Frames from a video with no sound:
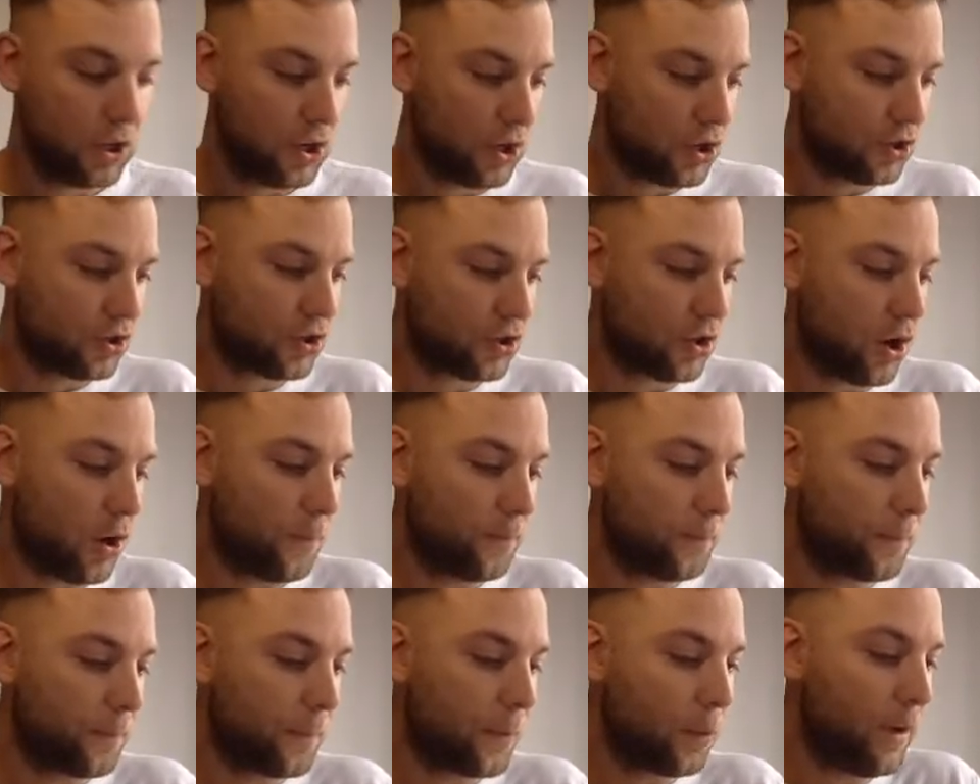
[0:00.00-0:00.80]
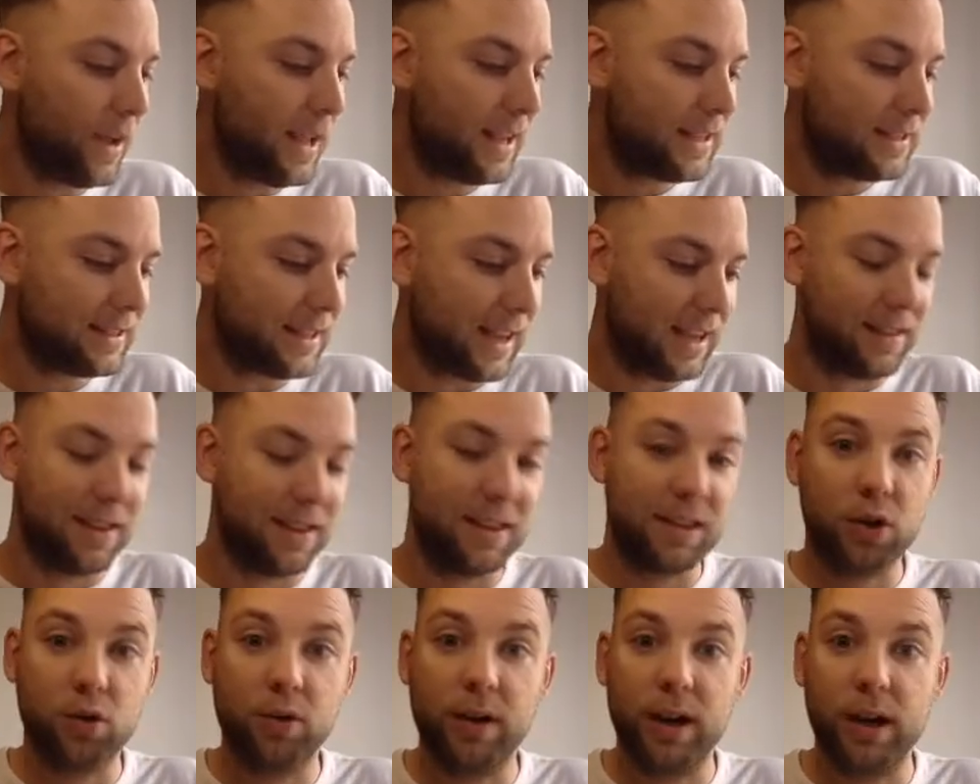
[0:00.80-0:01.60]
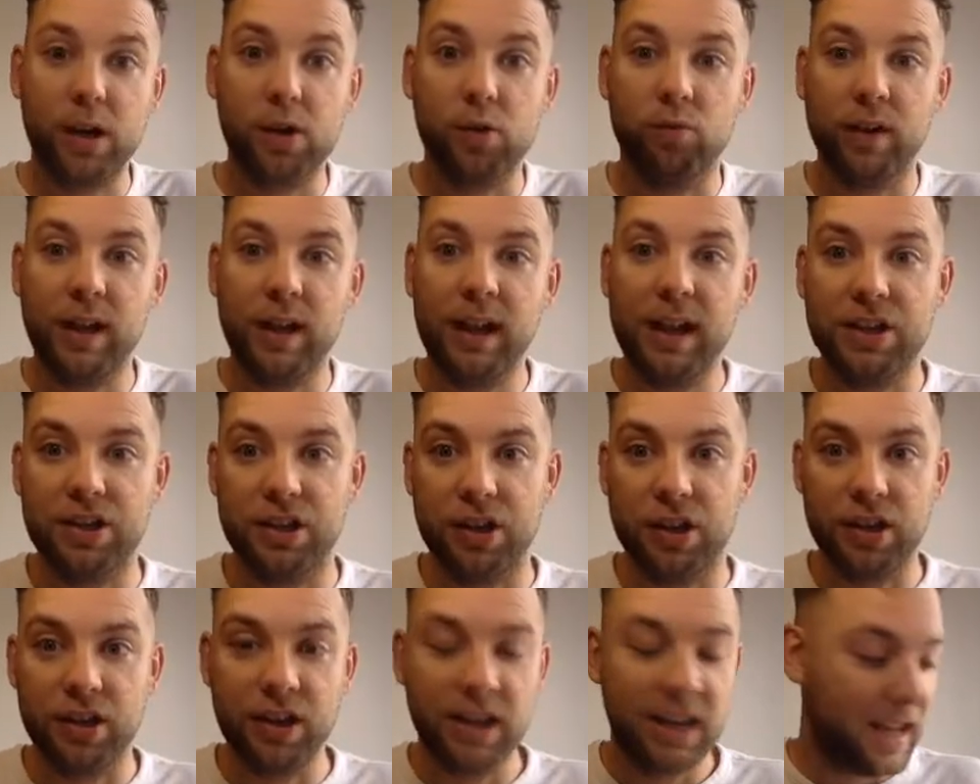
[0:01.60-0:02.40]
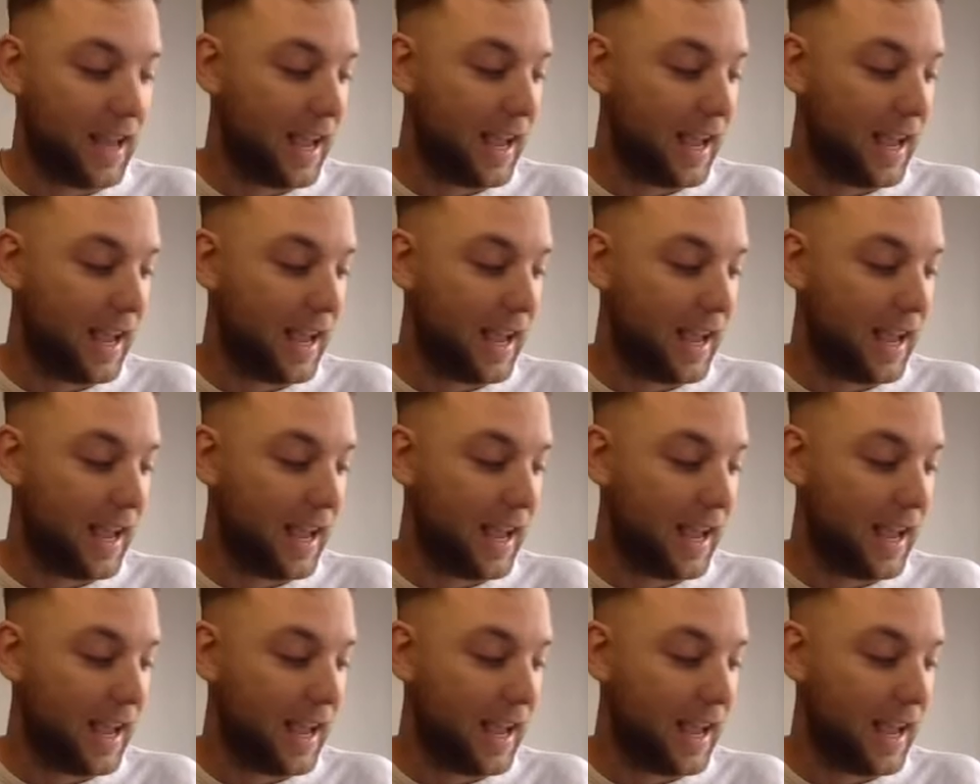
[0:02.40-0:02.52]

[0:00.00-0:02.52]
So we're saying that the critical region